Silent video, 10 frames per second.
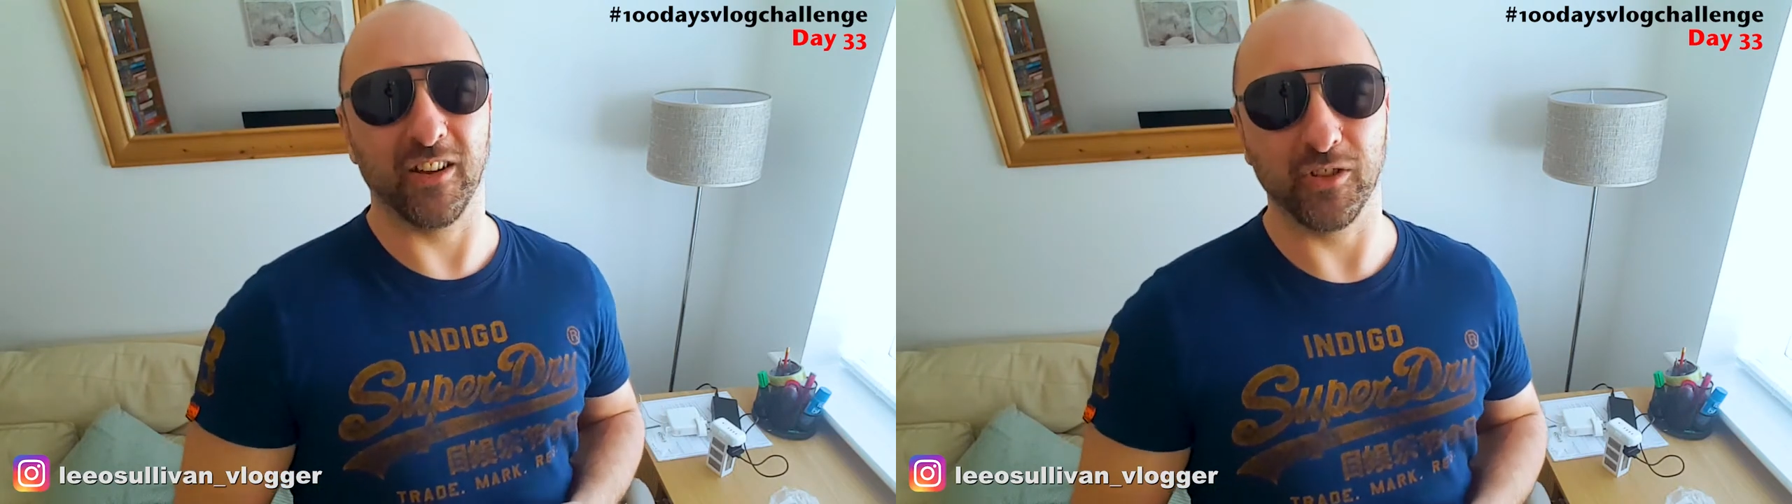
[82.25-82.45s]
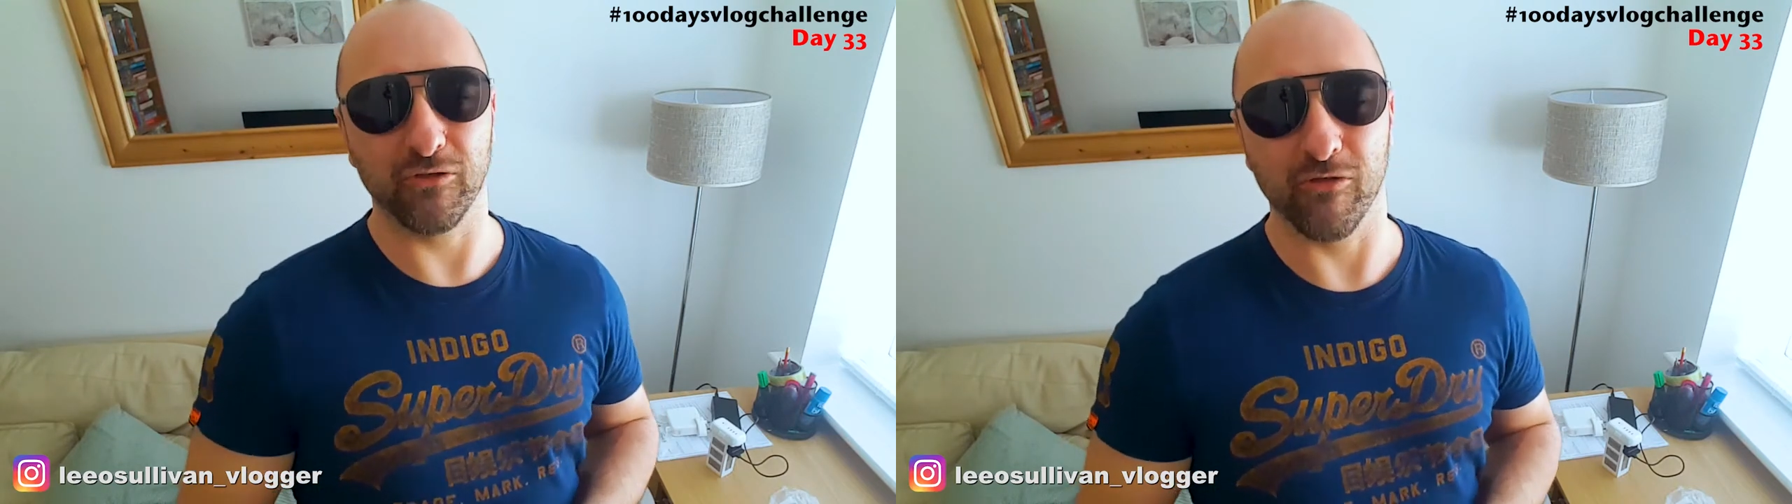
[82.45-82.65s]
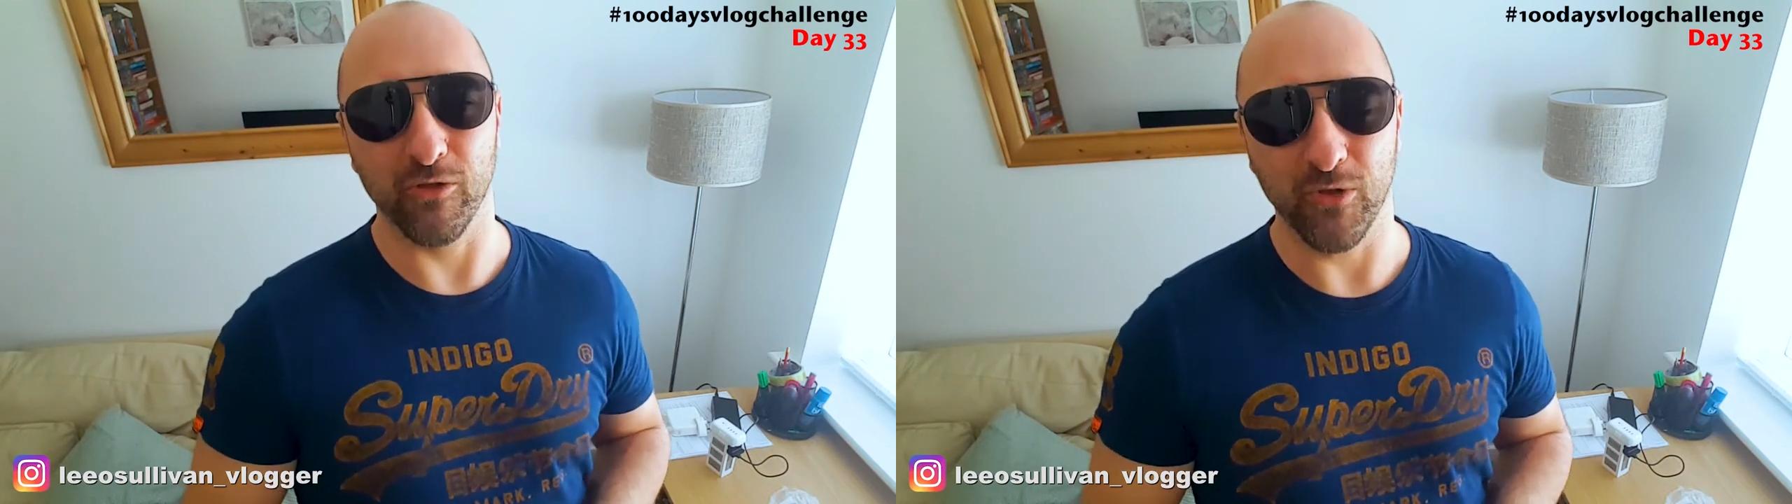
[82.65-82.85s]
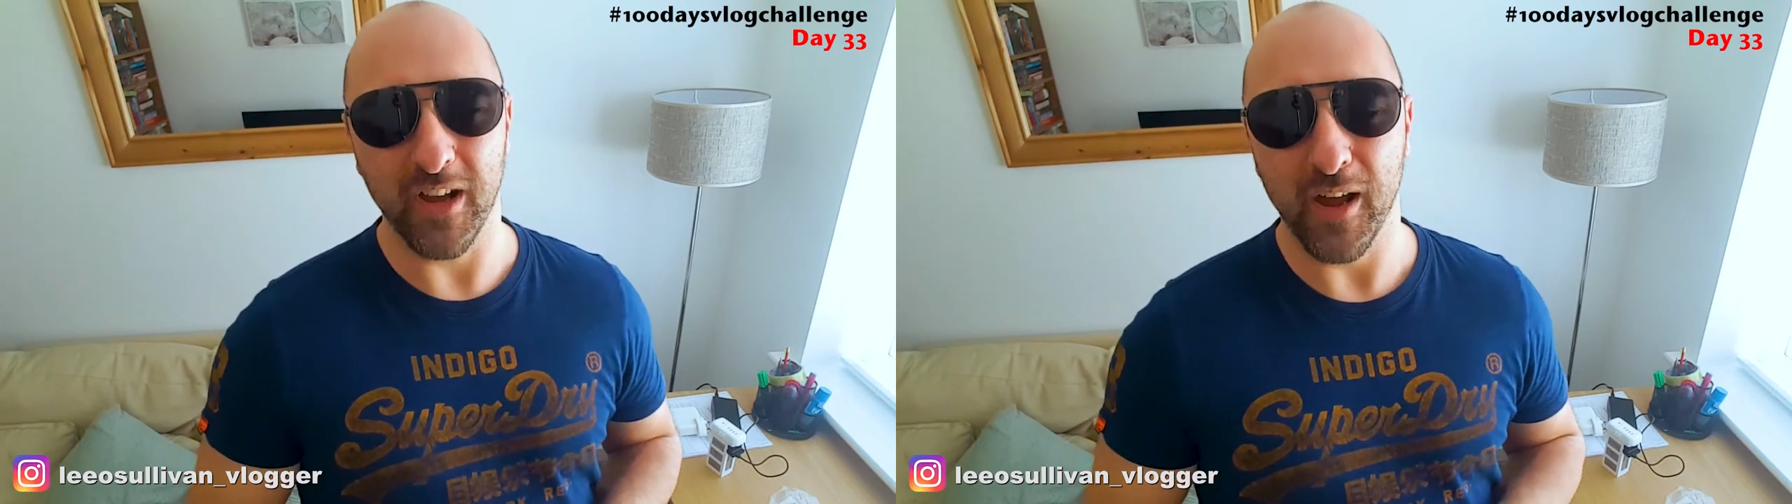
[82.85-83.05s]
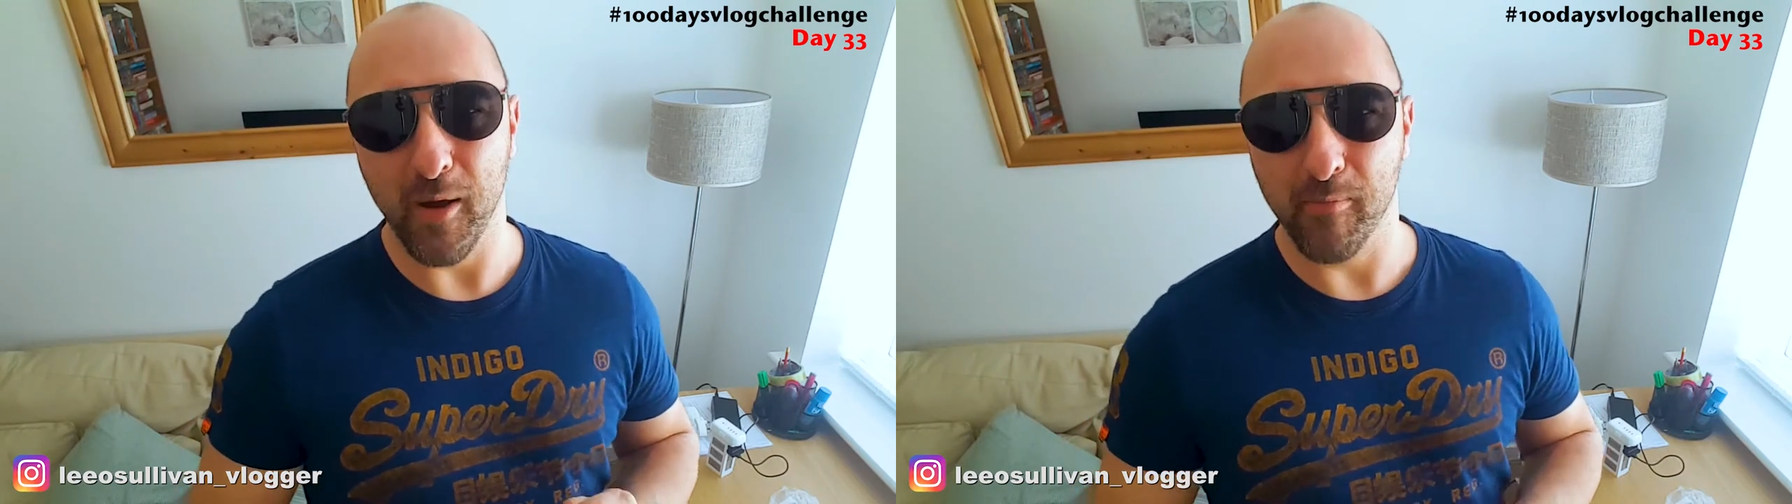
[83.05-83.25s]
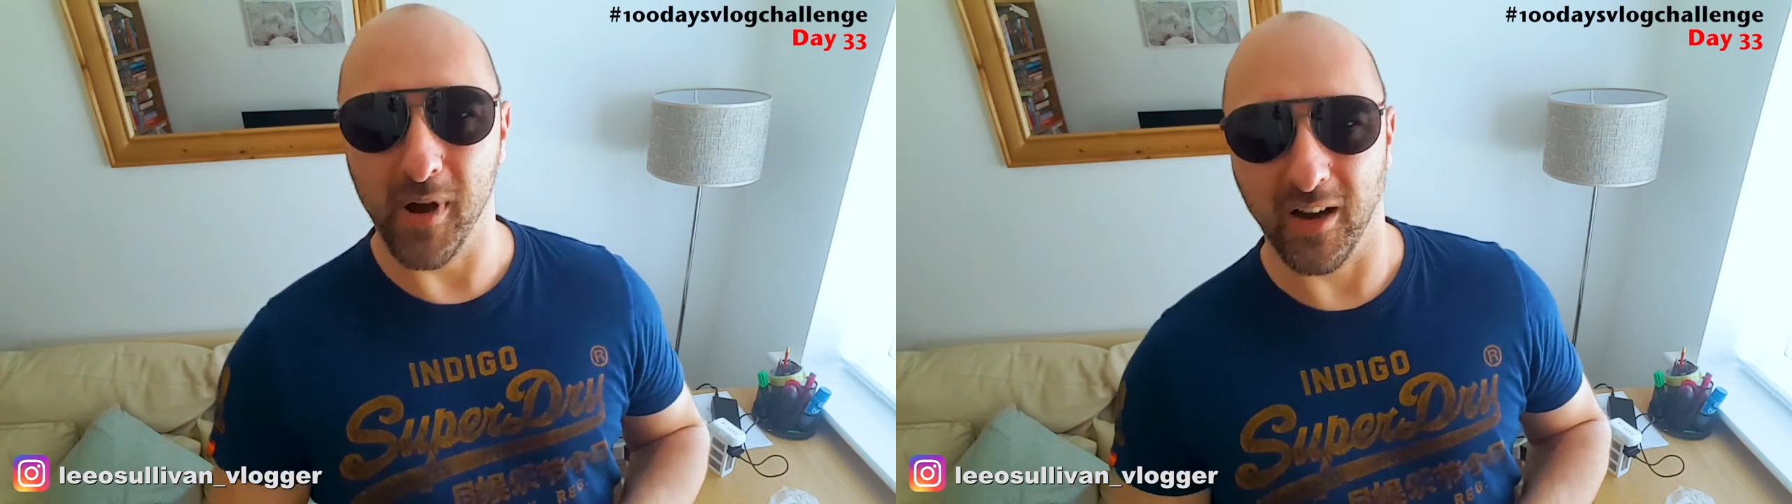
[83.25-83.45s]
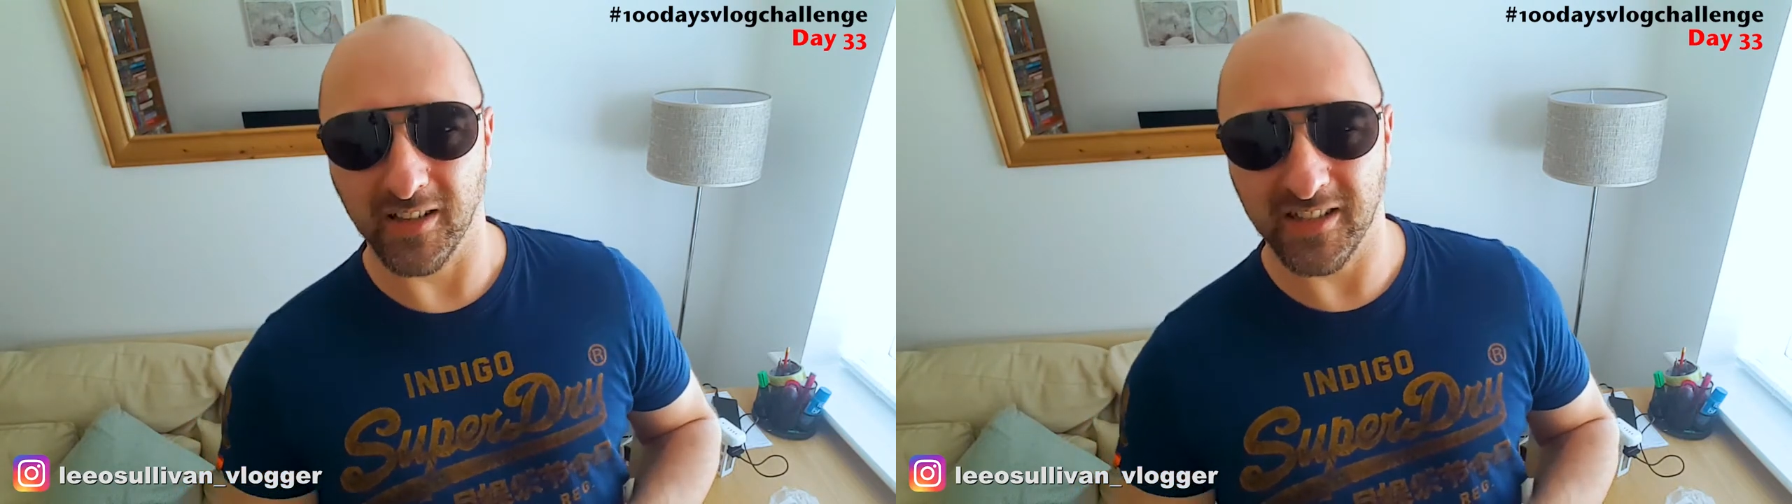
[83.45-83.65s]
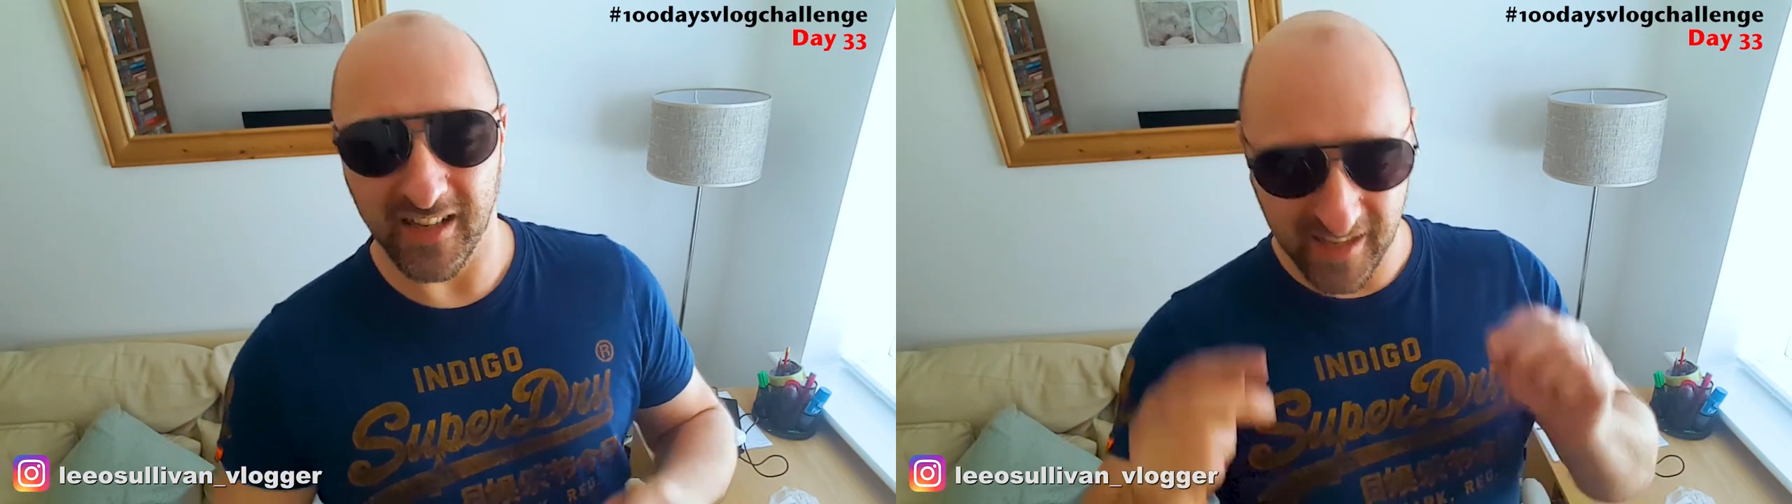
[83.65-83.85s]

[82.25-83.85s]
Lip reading: untrue. But